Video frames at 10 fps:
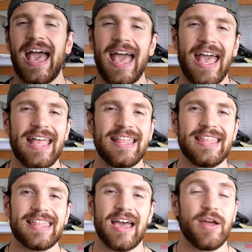
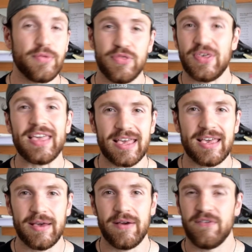And I don't
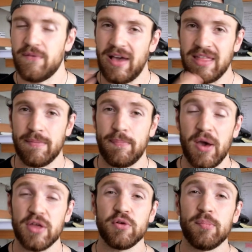think, as a
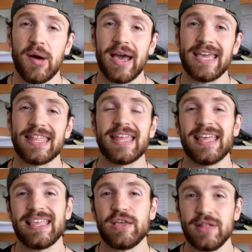personal bias,
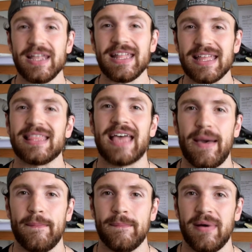that you need
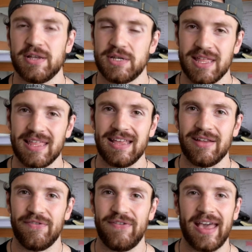that much to see an
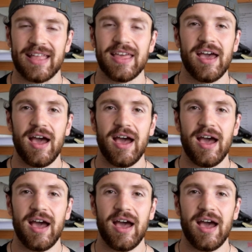effect.